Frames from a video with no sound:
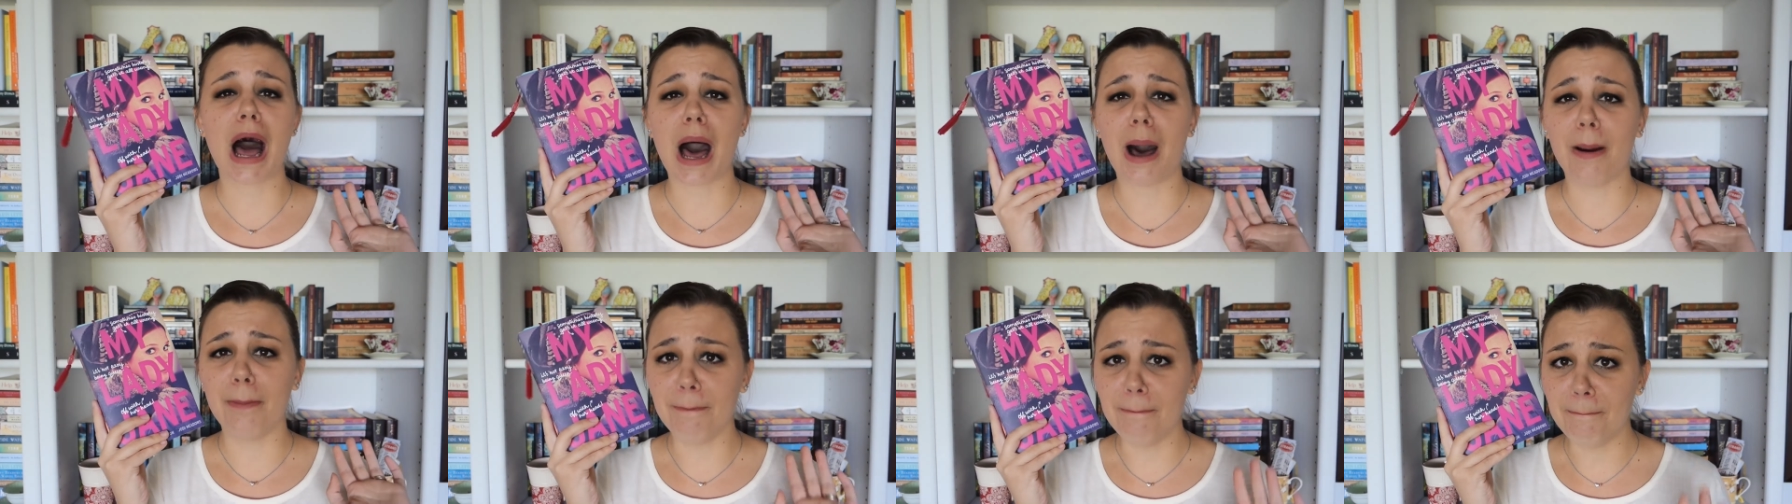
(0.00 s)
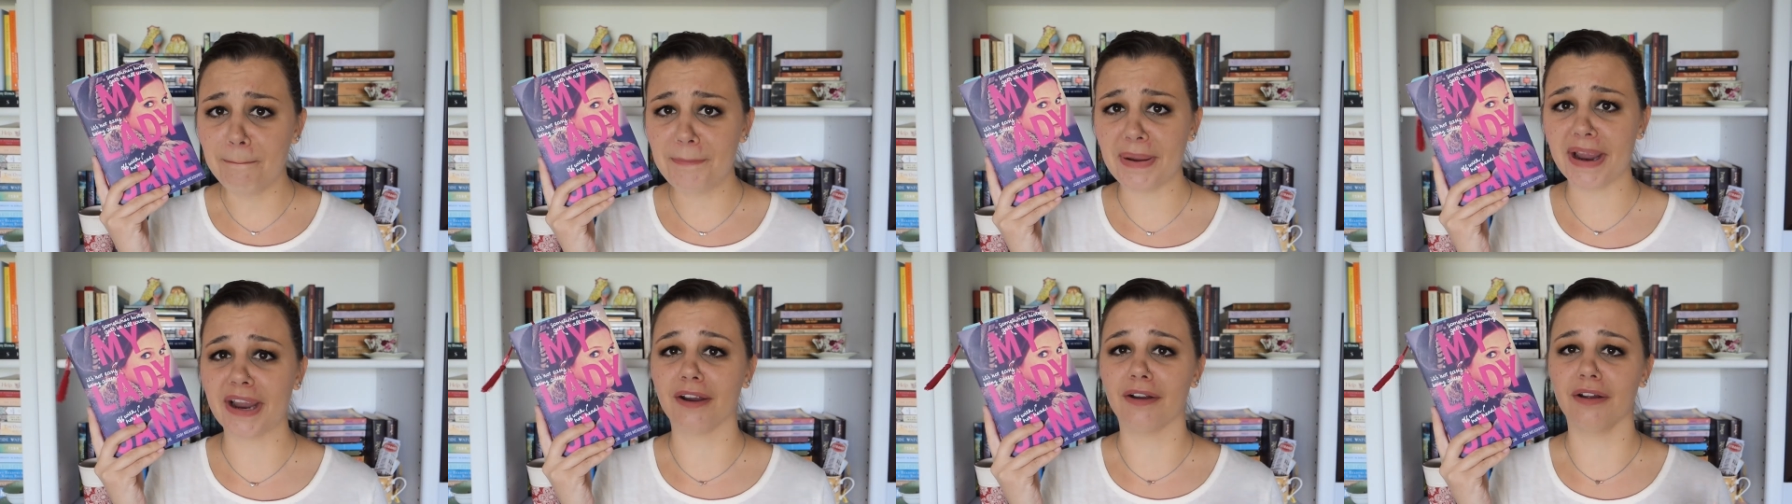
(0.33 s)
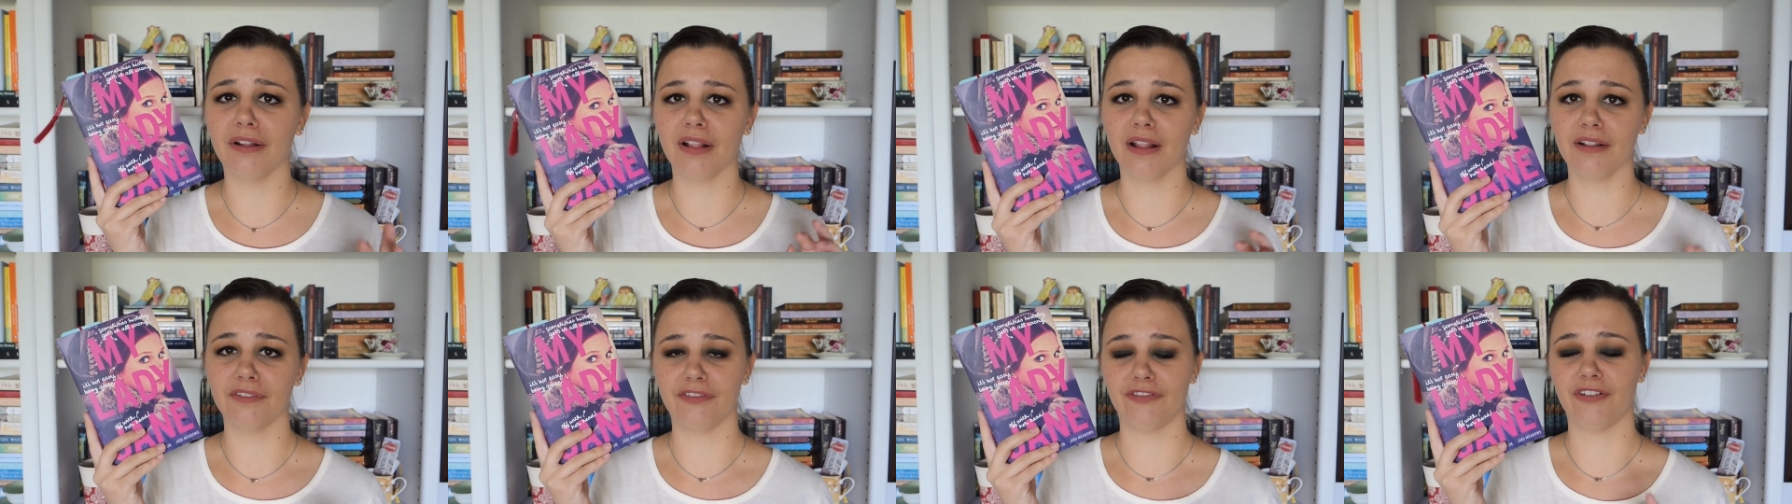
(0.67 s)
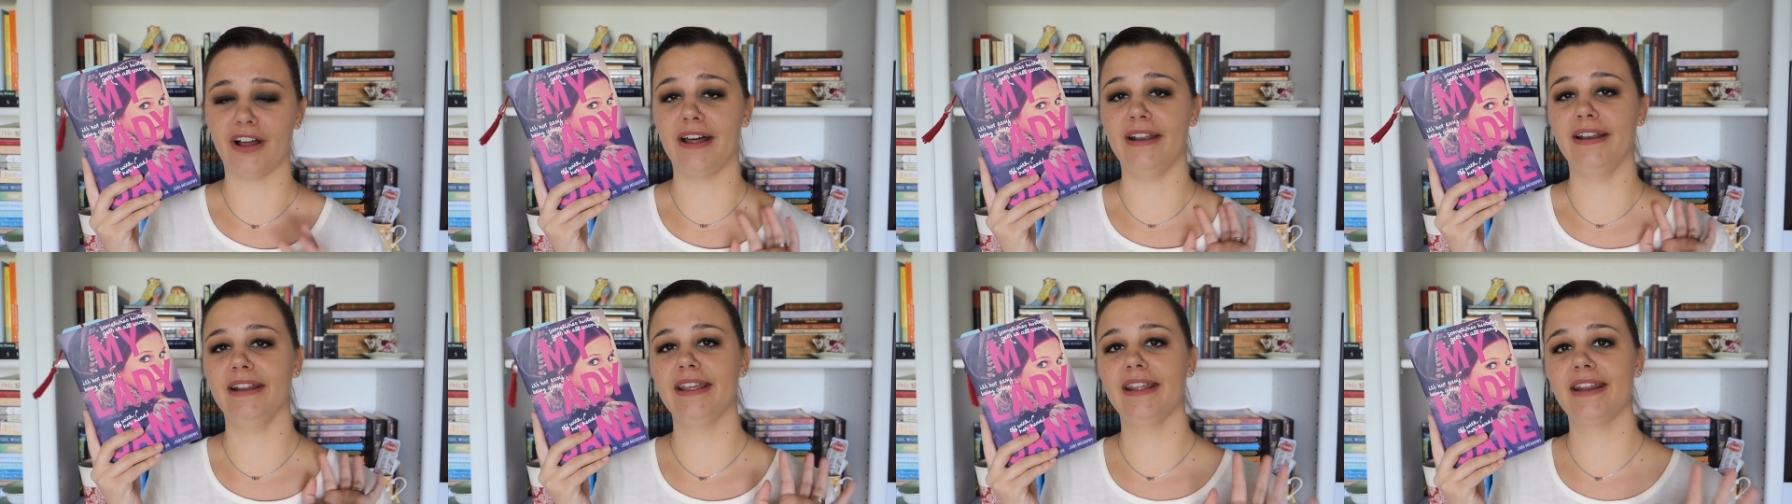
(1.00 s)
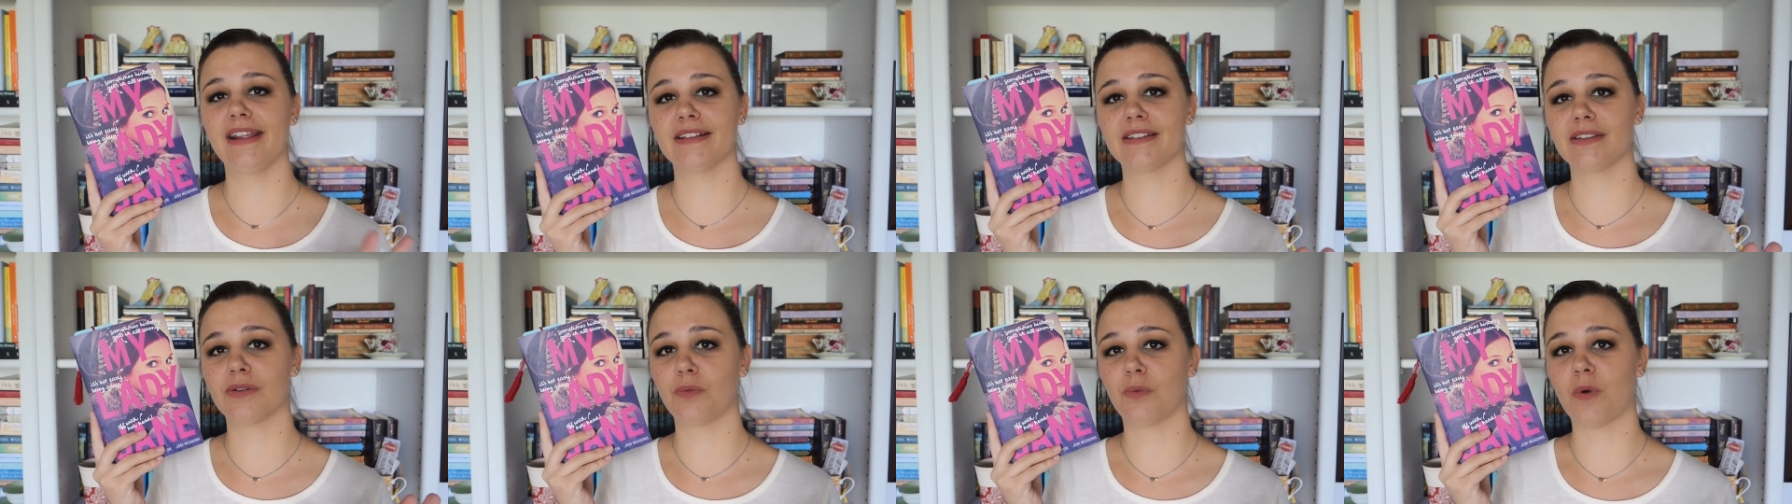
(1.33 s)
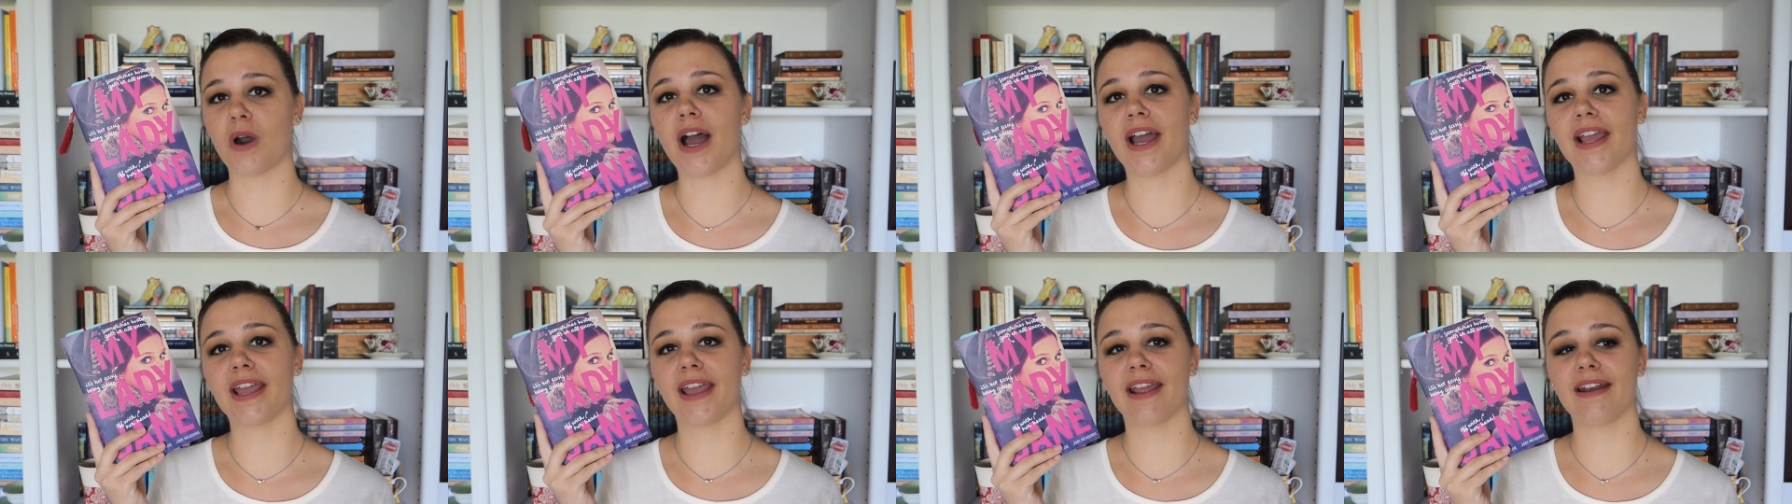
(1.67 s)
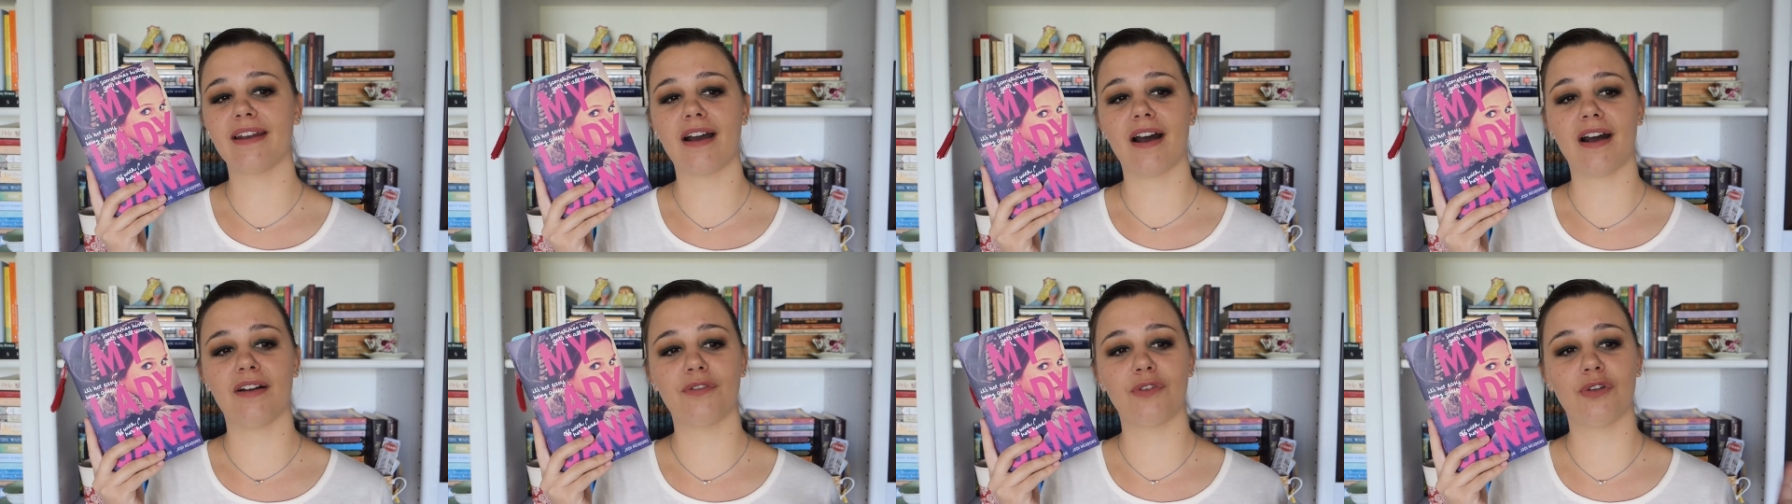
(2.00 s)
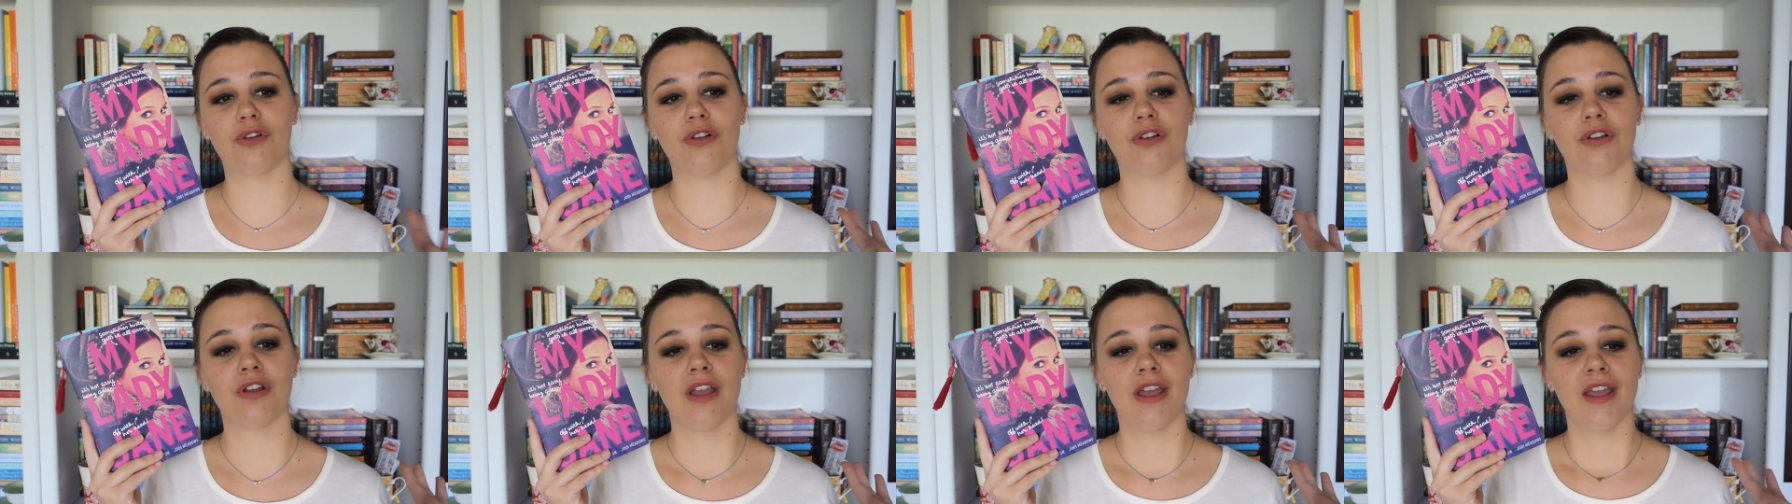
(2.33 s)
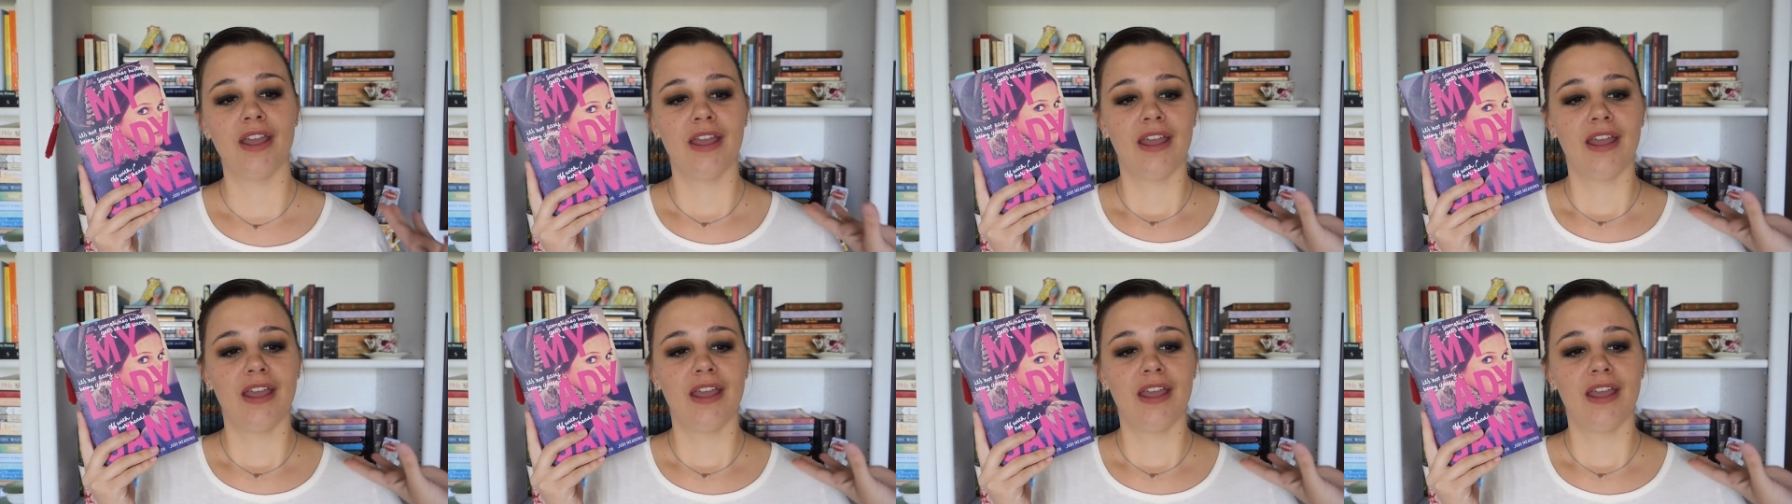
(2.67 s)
a barrel of fun. It is a YA novel